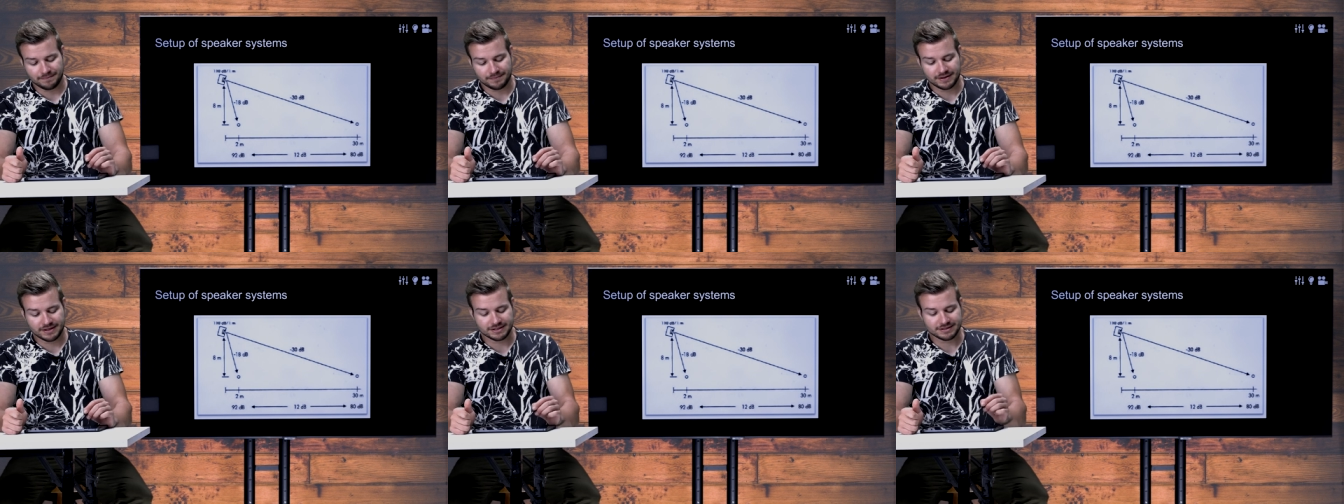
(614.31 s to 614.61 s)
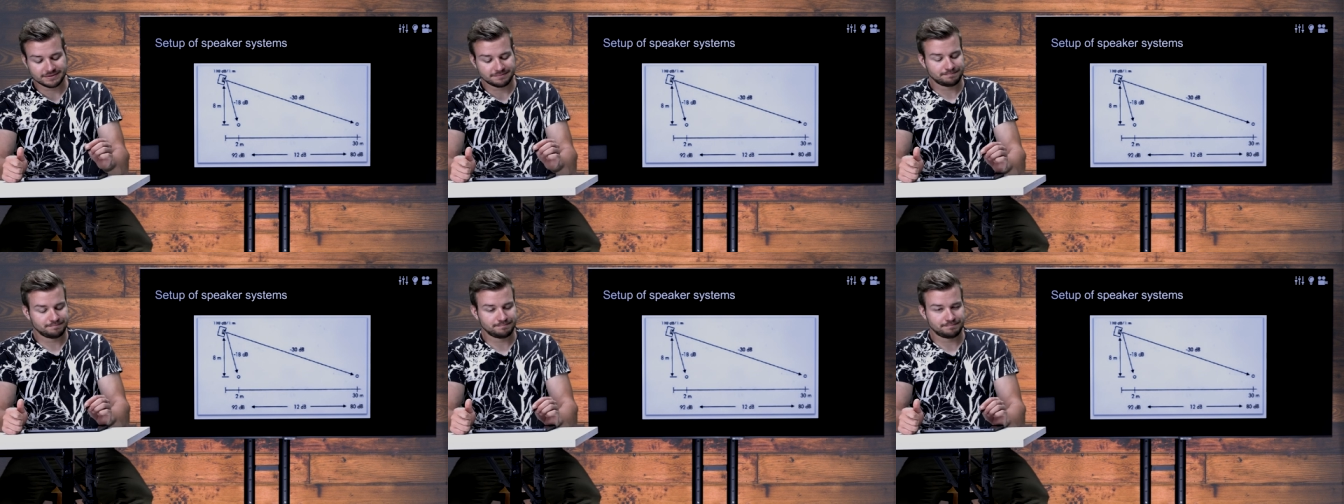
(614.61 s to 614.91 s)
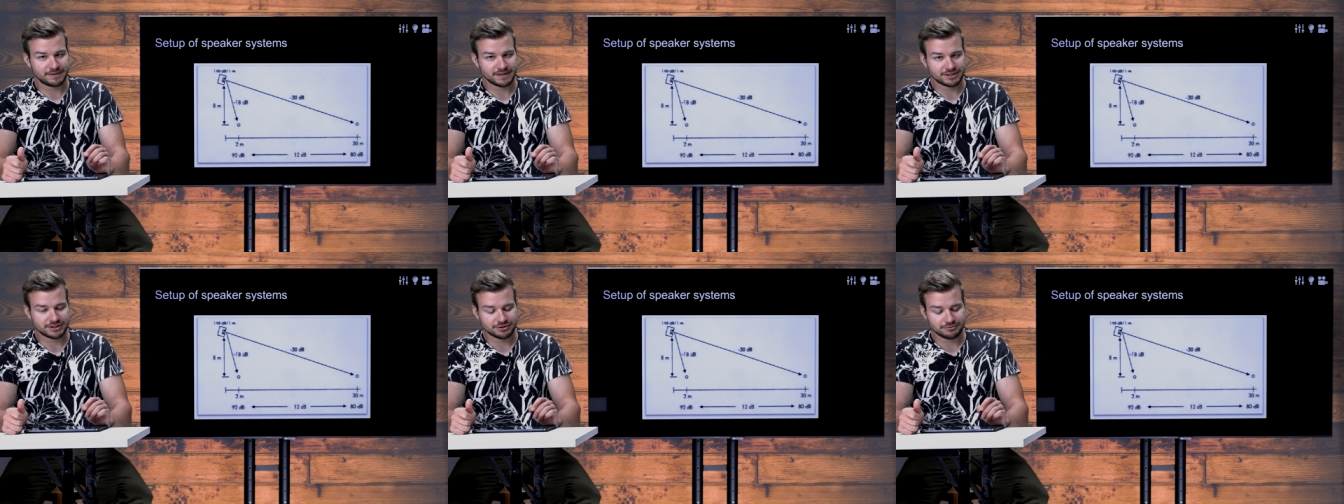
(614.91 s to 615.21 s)
this
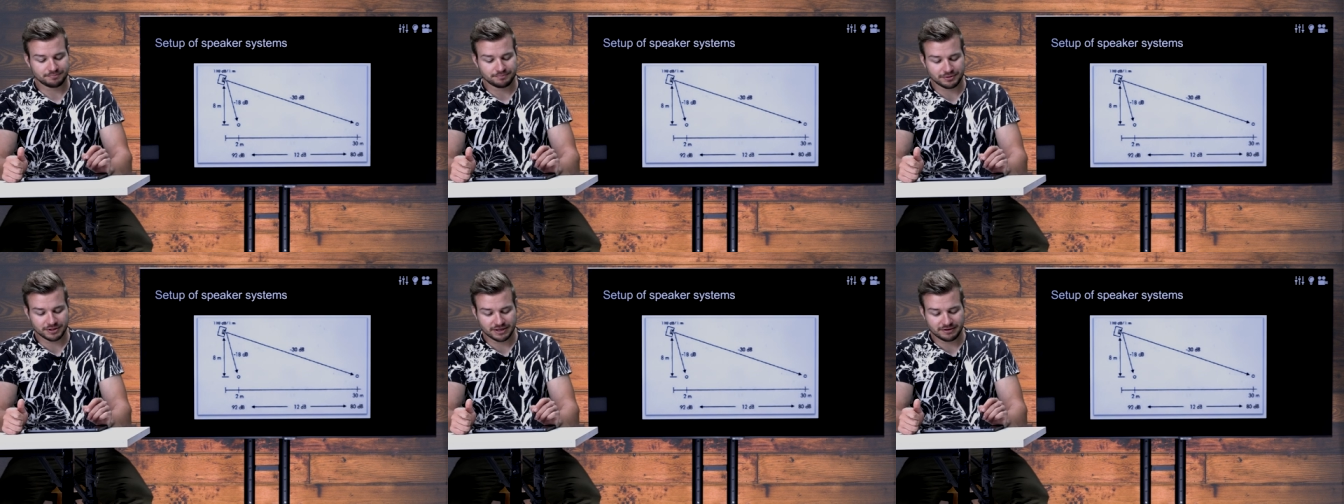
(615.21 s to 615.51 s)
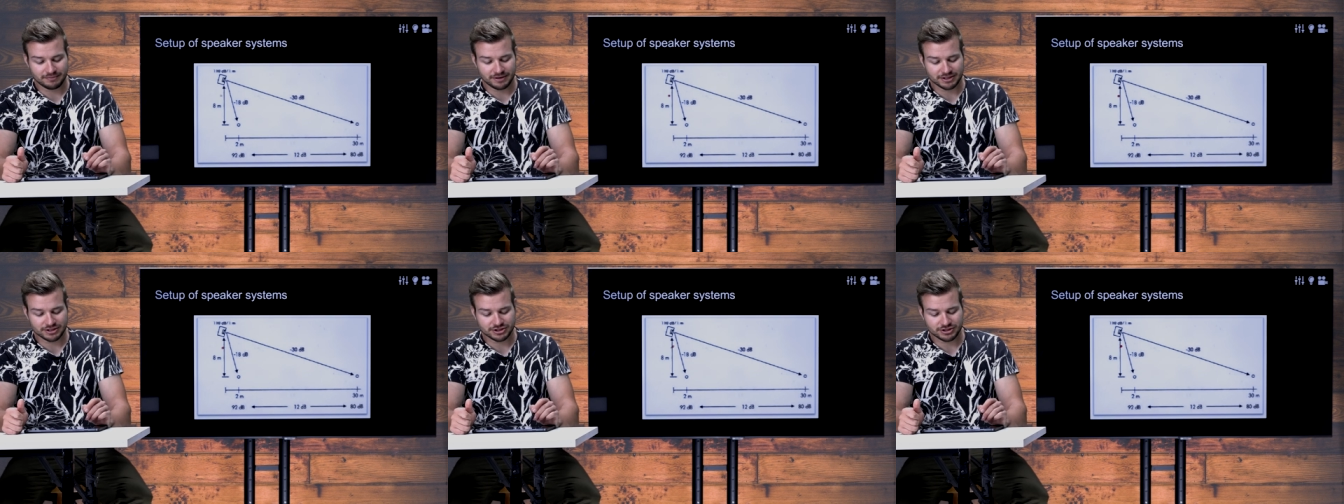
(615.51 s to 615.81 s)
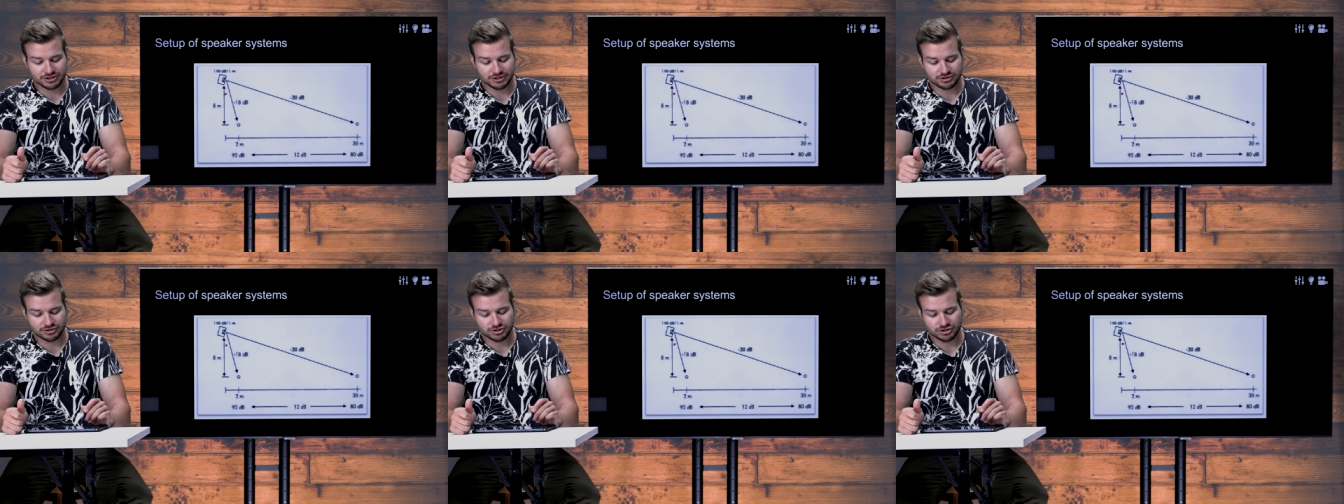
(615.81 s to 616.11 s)
picture pretty
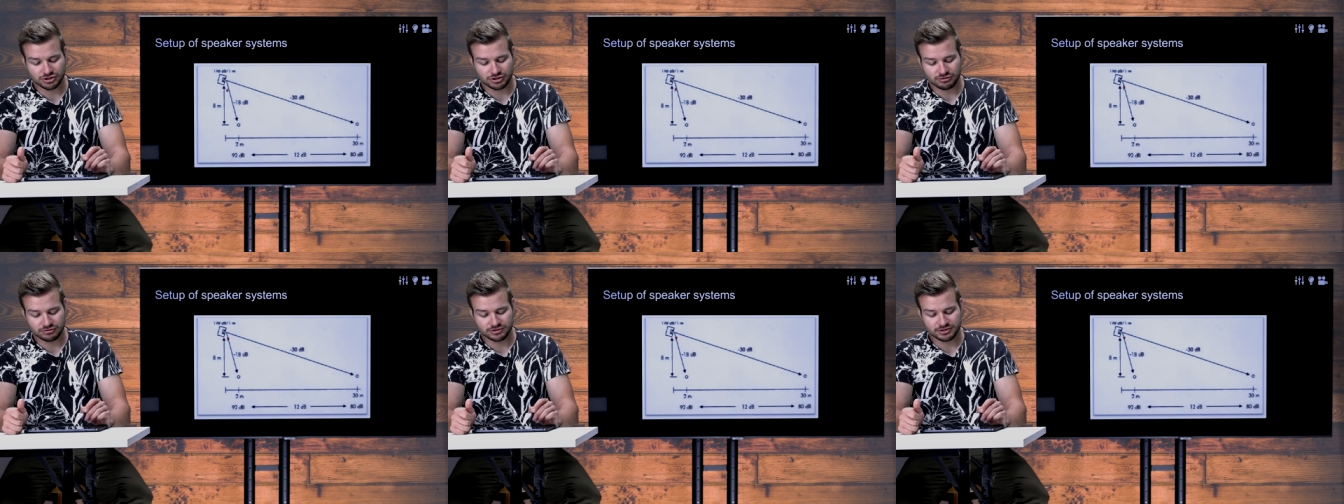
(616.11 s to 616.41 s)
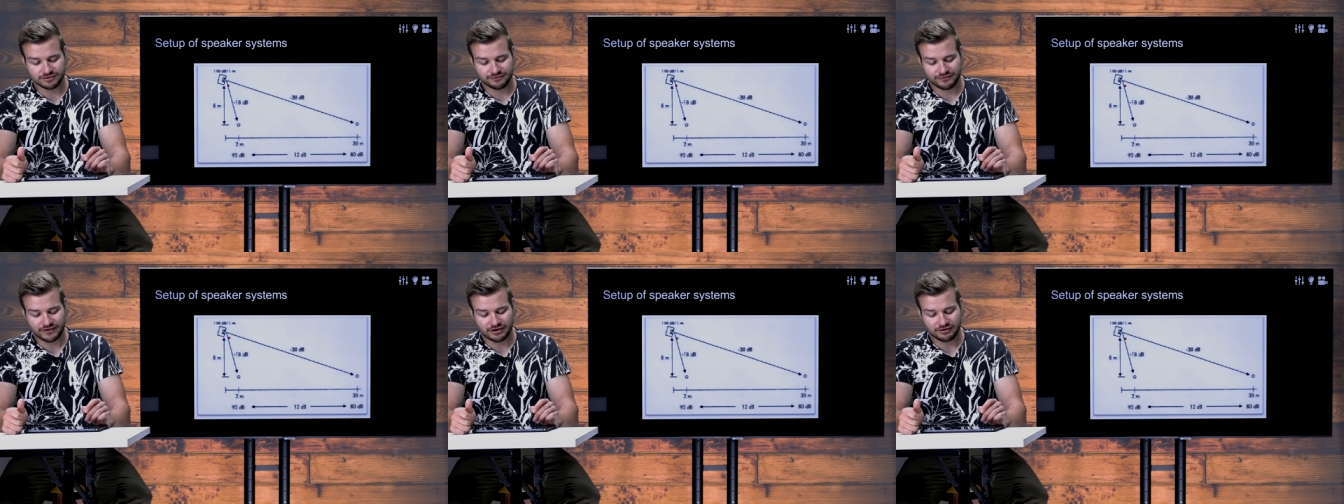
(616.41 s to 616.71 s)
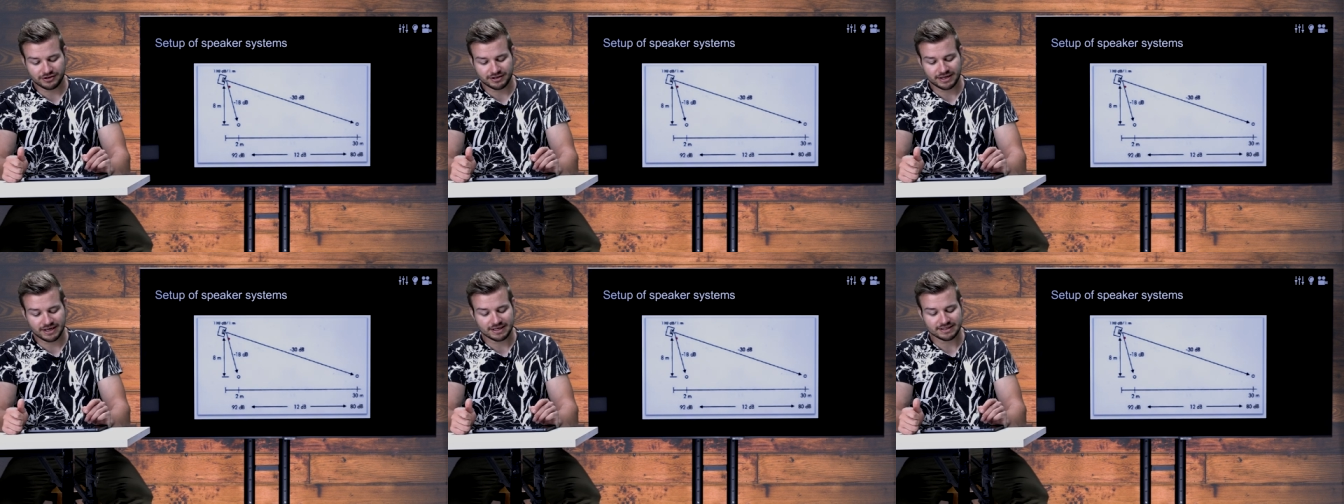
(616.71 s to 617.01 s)
much shows
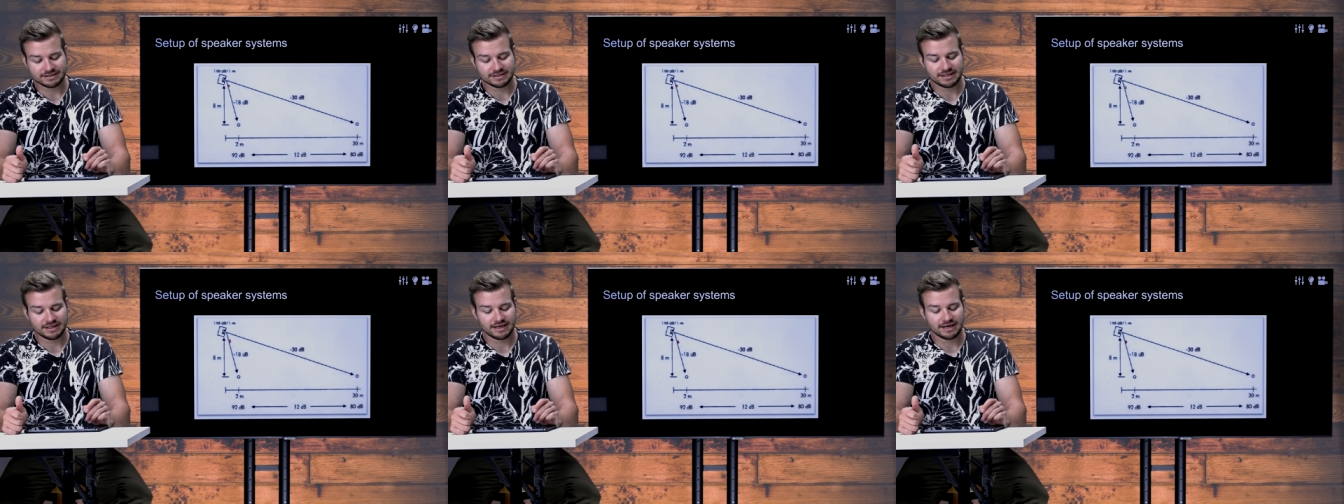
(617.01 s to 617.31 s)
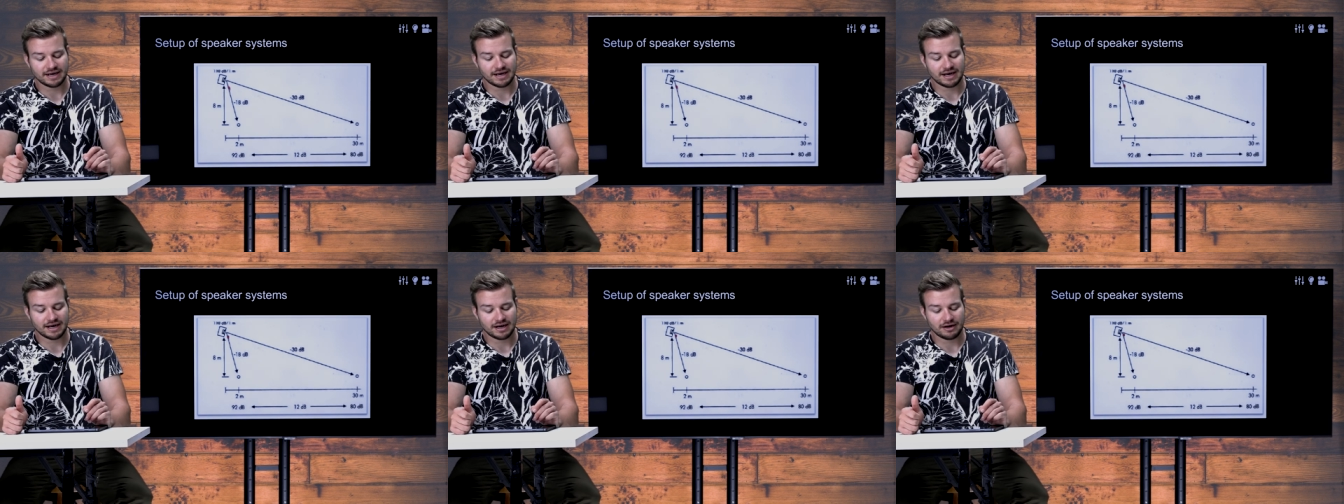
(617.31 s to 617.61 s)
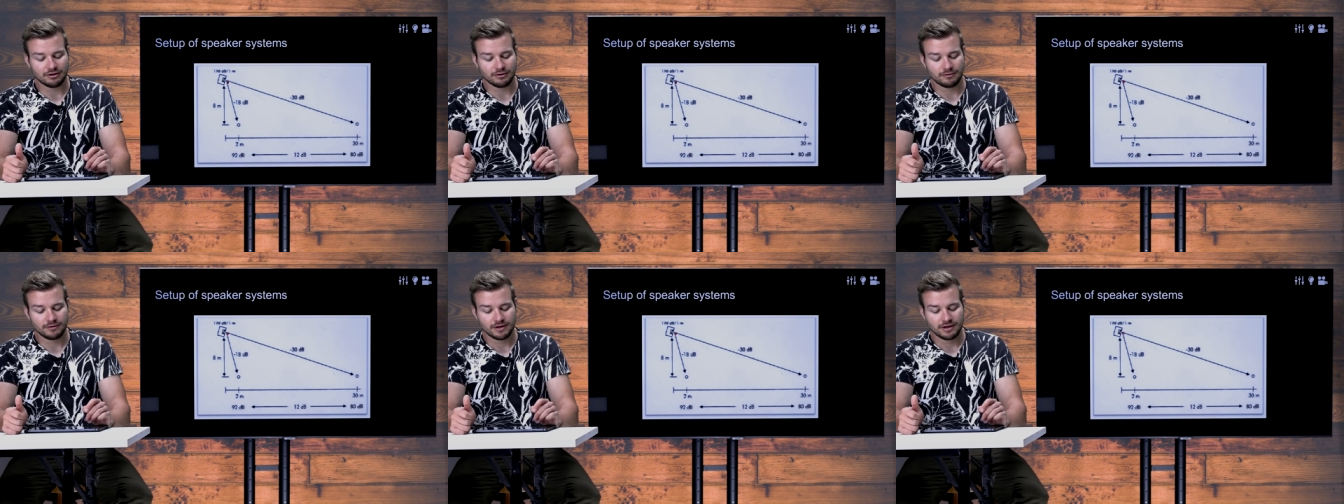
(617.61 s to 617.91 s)
very nicely
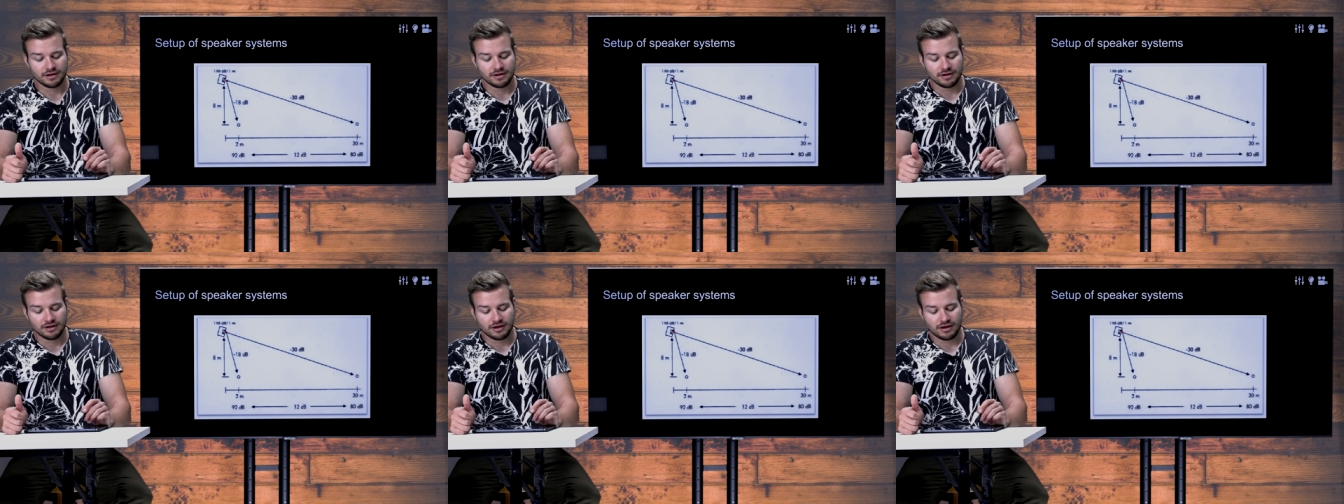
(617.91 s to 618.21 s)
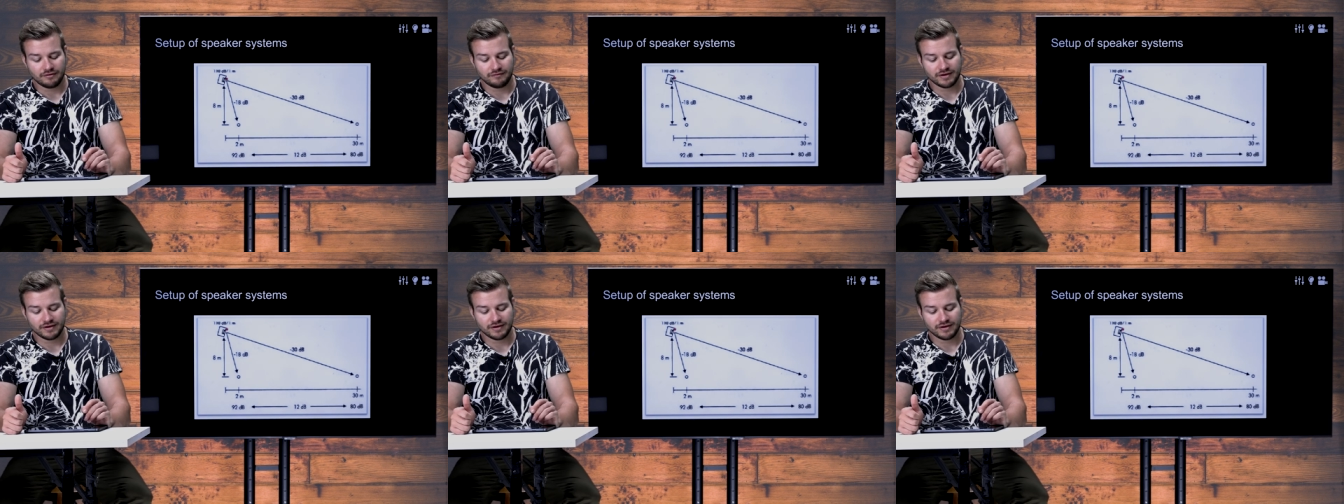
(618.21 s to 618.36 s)
how uh,